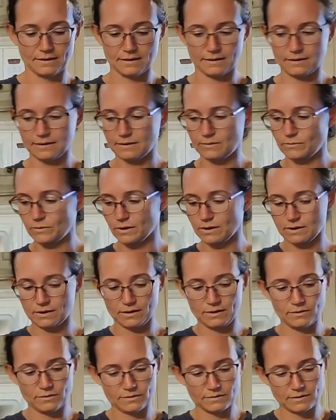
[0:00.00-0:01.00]
And then we're going
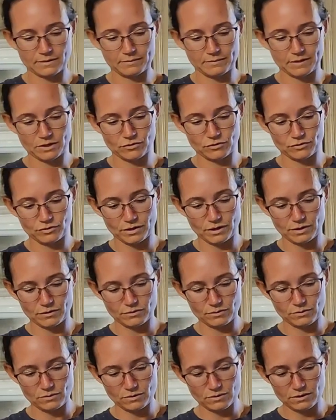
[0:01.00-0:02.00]
to use our measuring
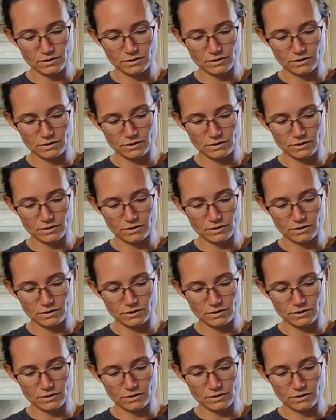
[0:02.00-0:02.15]
tool